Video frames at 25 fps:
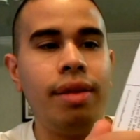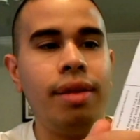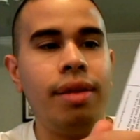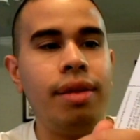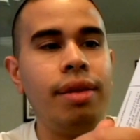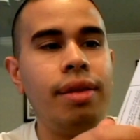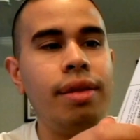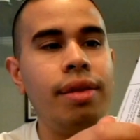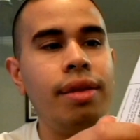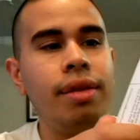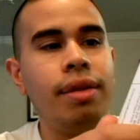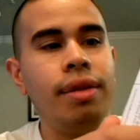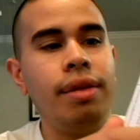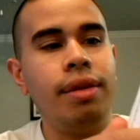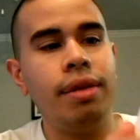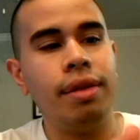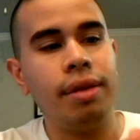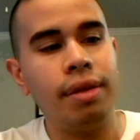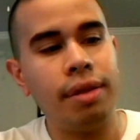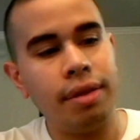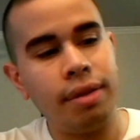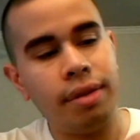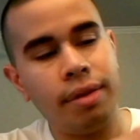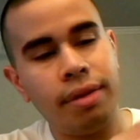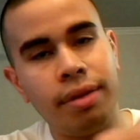
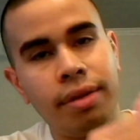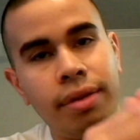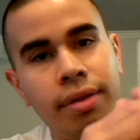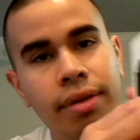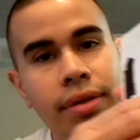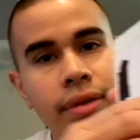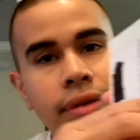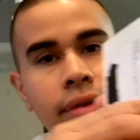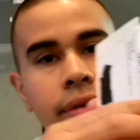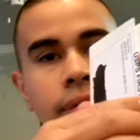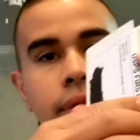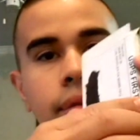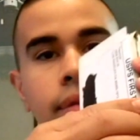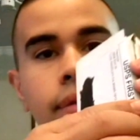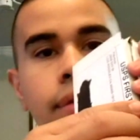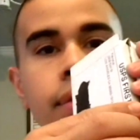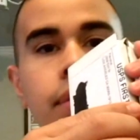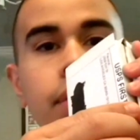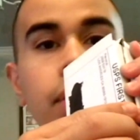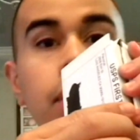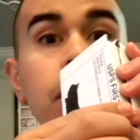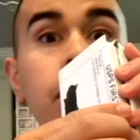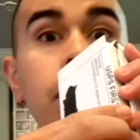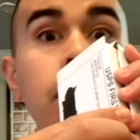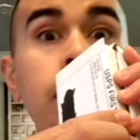
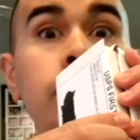(no one is talking)